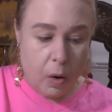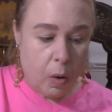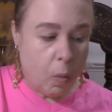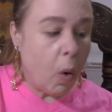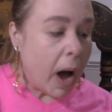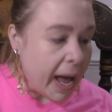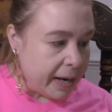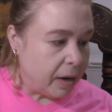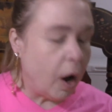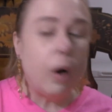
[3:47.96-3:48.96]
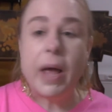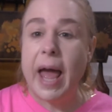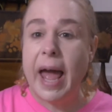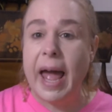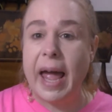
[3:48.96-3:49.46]
One.
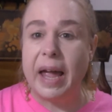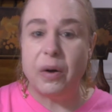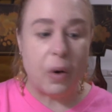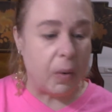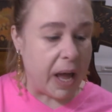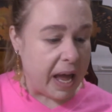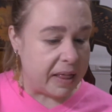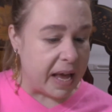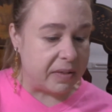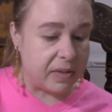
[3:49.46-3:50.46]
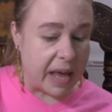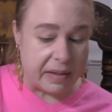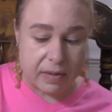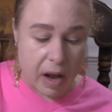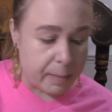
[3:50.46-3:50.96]
Okay. Okay. That,
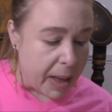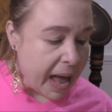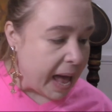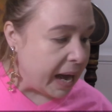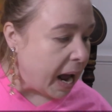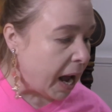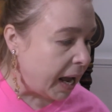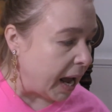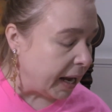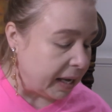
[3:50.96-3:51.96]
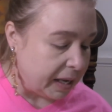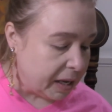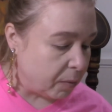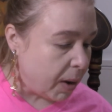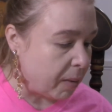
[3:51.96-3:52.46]
that's not bad. I, I can
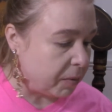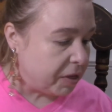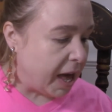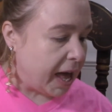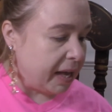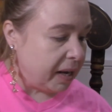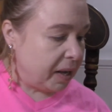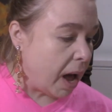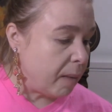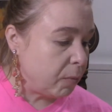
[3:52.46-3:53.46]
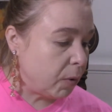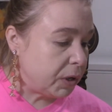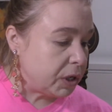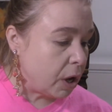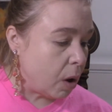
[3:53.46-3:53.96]
get away with that. I'm
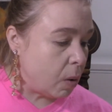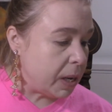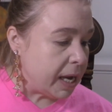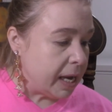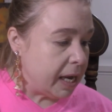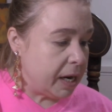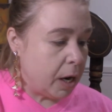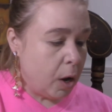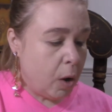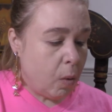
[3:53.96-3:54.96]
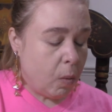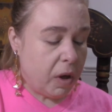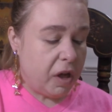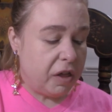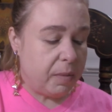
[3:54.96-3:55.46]
going to go in
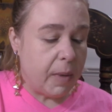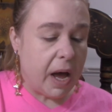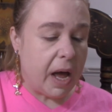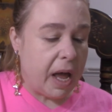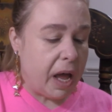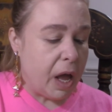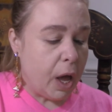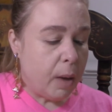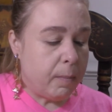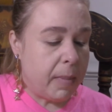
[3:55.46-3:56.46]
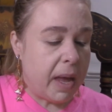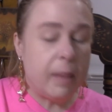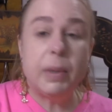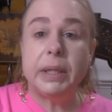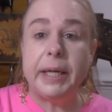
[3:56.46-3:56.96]
with my
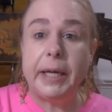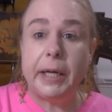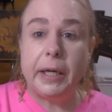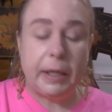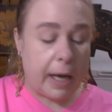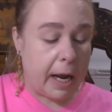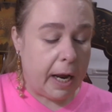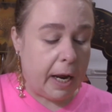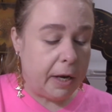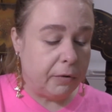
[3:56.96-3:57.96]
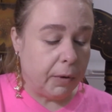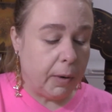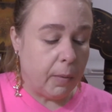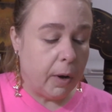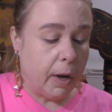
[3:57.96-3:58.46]
Maybelline Age
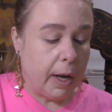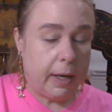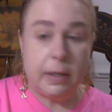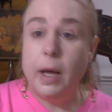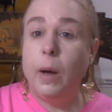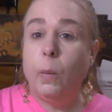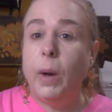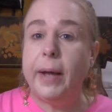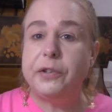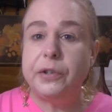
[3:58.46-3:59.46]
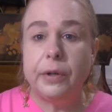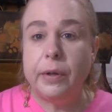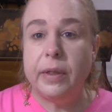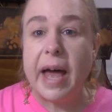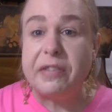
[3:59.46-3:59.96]
Rewind, which,
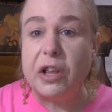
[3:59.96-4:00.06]
that's a